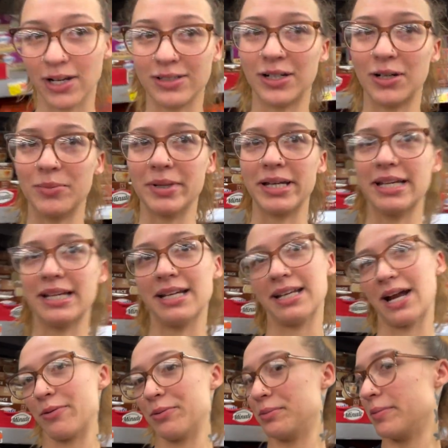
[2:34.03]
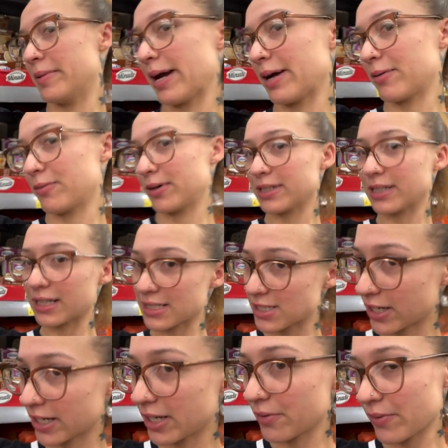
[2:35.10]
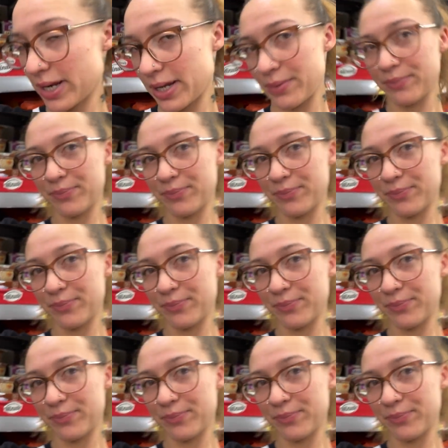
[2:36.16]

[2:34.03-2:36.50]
home, eat, and I will be back when I start getting ready.